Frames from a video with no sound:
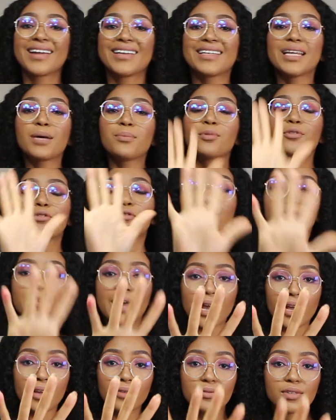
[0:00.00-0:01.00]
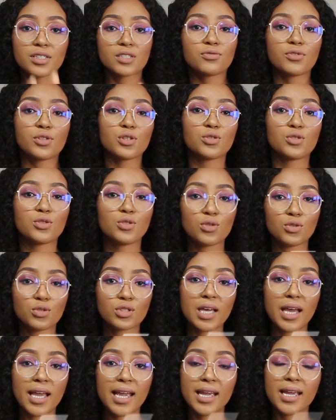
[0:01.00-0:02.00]
Number five is for you to
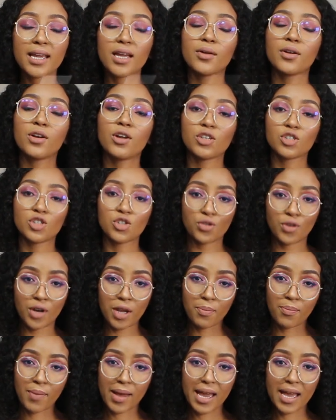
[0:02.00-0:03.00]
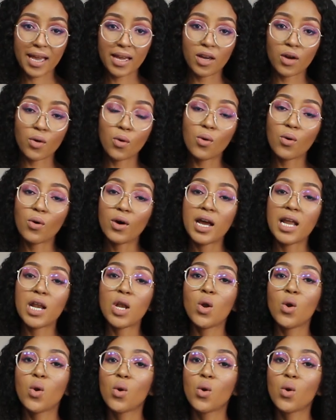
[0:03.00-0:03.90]
use a lingerie bag or a